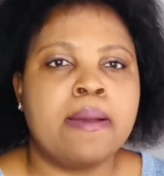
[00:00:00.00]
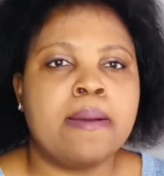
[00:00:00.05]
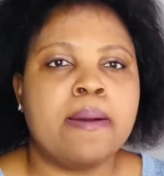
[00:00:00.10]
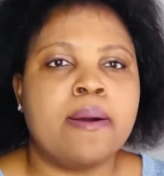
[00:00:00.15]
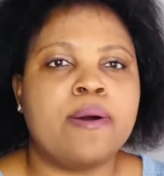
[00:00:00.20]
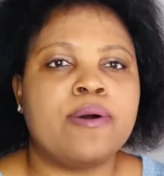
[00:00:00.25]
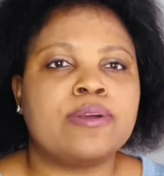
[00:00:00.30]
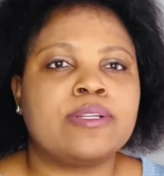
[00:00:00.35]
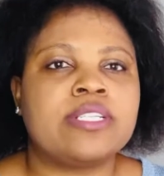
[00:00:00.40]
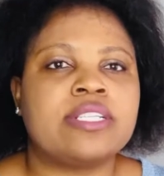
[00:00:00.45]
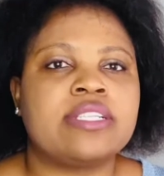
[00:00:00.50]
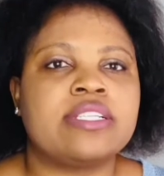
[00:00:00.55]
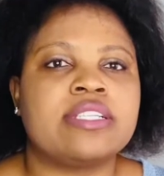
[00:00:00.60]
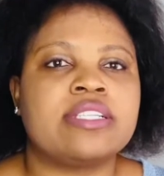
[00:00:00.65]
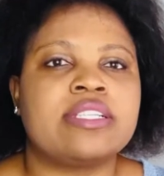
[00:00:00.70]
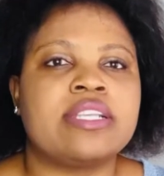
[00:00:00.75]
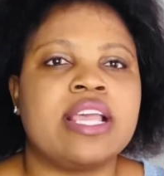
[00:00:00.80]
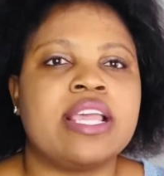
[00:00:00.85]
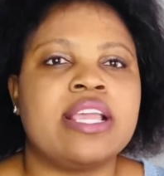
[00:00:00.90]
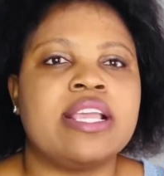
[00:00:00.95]
or
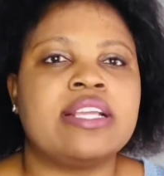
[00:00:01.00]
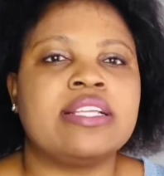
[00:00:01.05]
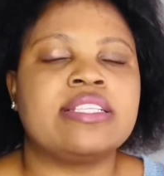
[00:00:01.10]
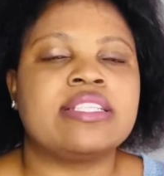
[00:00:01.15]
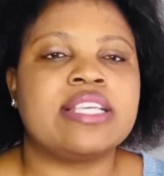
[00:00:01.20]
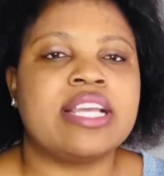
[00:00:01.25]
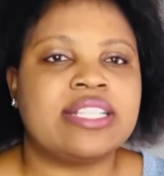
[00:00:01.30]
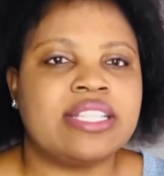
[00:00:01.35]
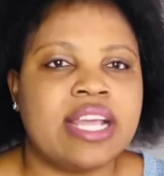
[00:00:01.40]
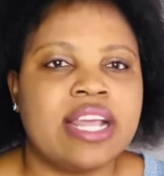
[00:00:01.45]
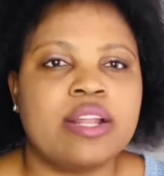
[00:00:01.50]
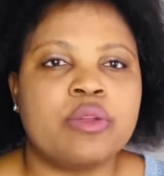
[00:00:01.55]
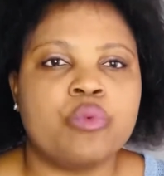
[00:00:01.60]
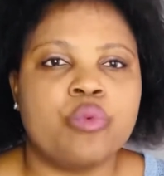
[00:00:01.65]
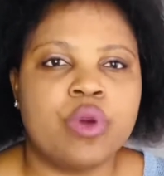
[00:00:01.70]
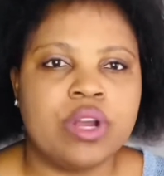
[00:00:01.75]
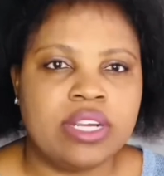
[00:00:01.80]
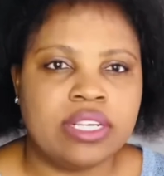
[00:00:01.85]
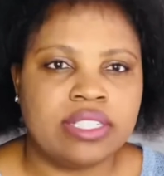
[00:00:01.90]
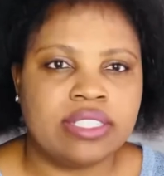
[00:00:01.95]
saying certain
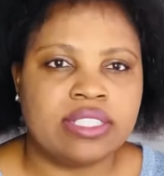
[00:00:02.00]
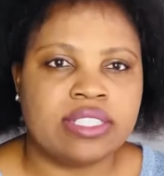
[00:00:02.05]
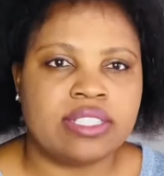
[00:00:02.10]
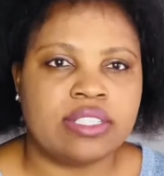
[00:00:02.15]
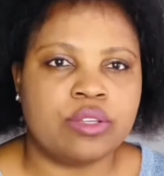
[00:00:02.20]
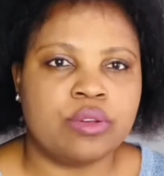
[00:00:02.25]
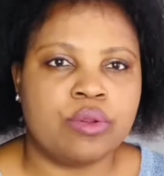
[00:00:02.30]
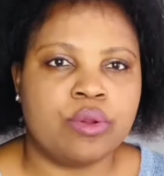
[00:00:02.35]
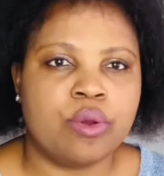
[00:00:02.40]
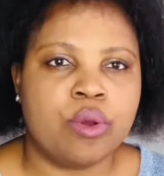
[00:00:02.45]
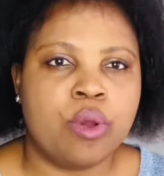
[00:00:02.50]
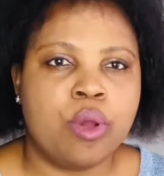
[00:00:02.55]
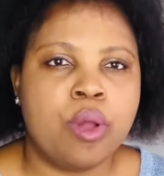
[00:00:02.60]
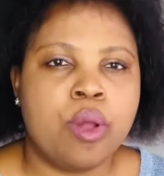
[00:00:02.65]
words, you know,